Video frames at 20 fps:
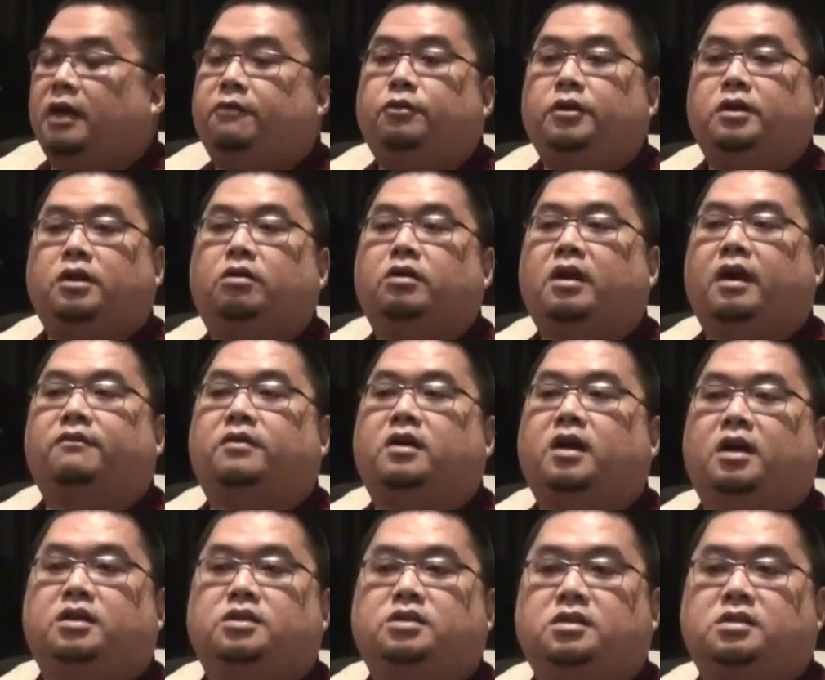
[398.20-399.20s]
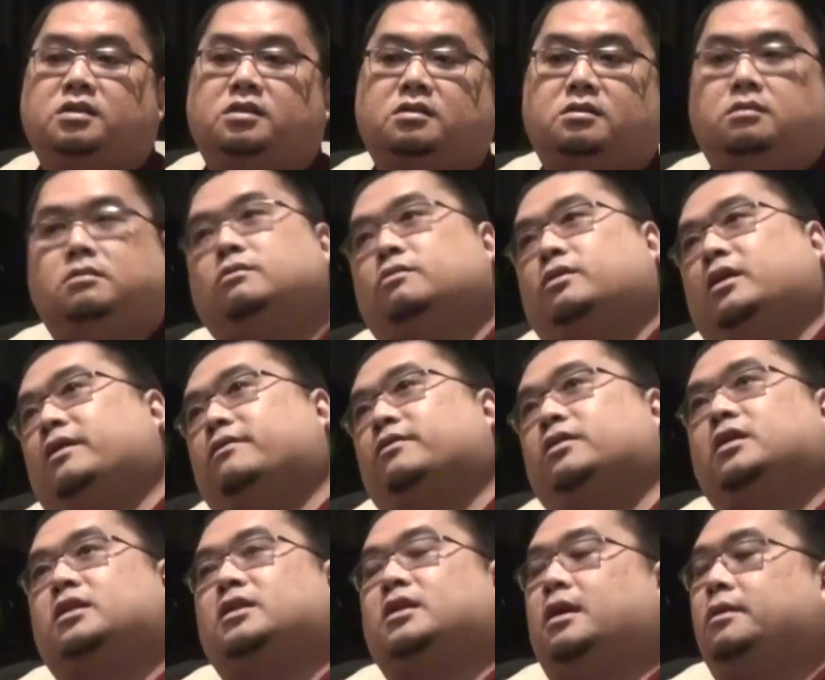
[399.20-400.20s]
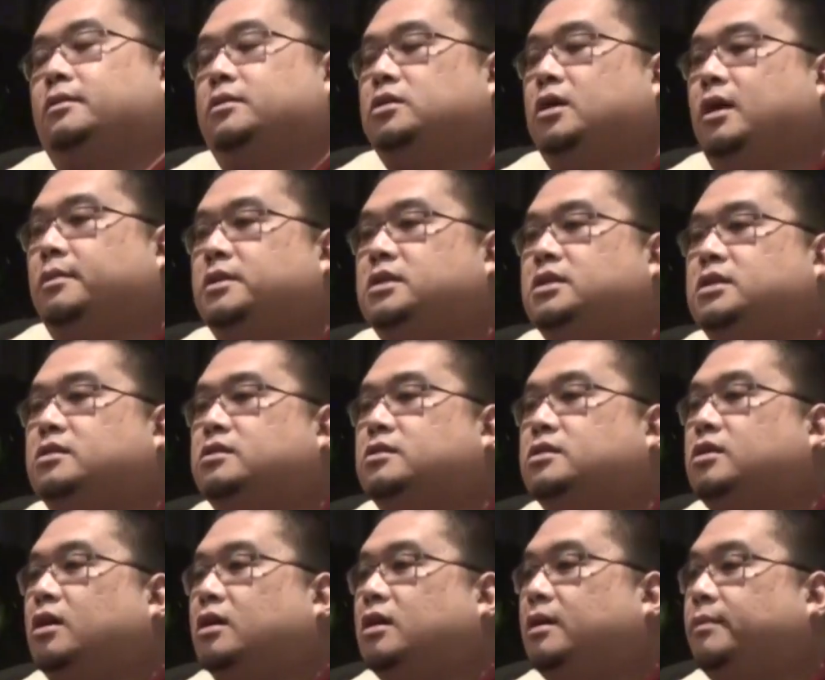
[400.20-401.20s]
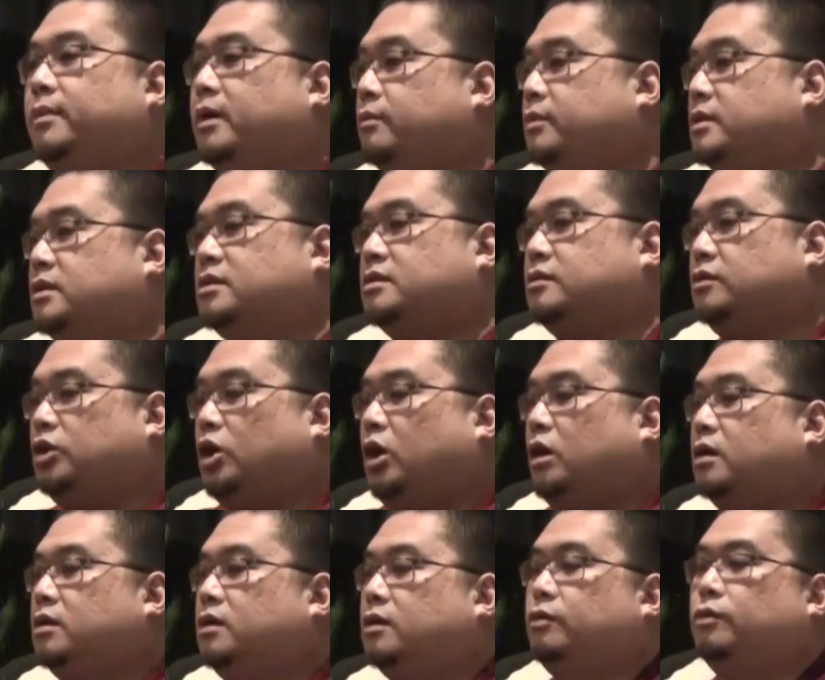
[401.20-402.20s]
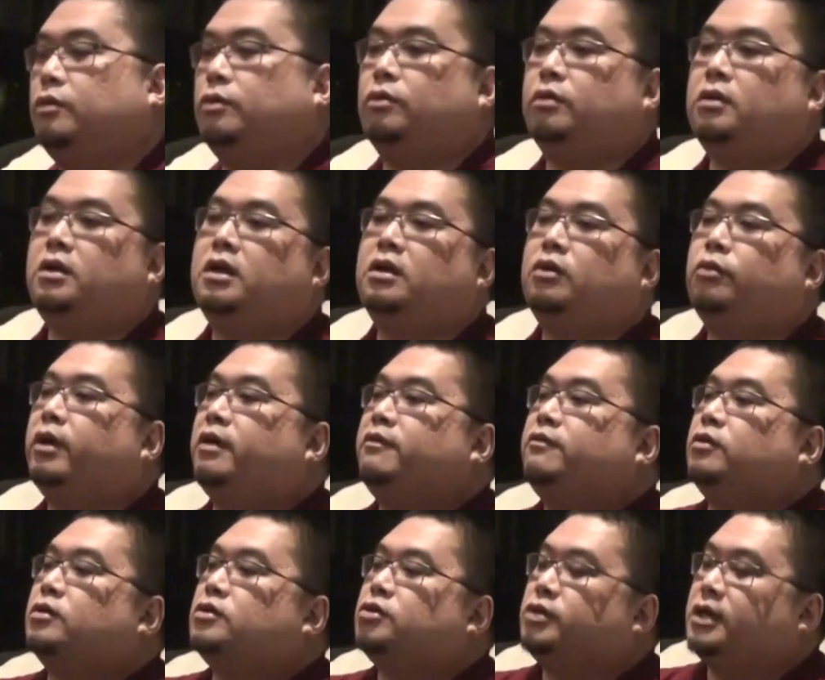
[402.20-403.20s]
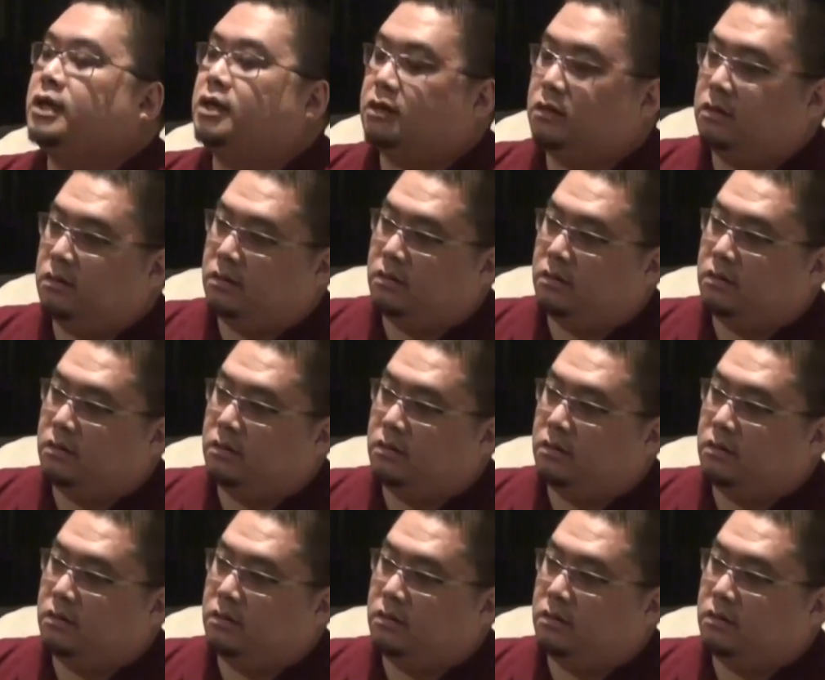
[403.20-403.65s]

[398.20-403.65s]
If we don't have a conscience, whatever the Dharma teacher is talking about, we just yawn and, you know, wait for a drink.